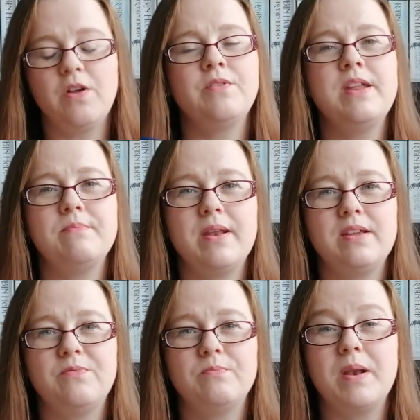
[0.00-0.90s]
not knit
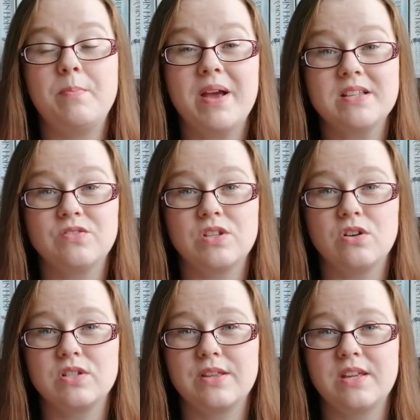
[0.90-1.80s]
many pairs of
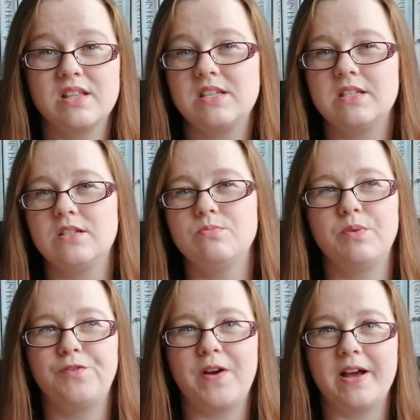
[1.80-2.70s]
socks. I think this is
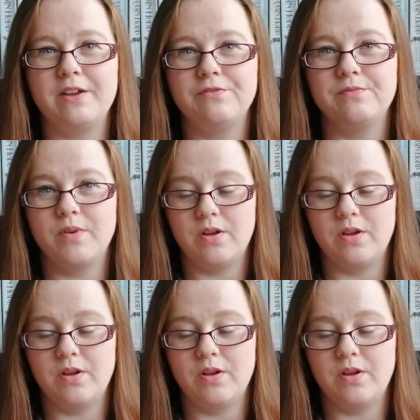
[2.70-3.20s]
number 5.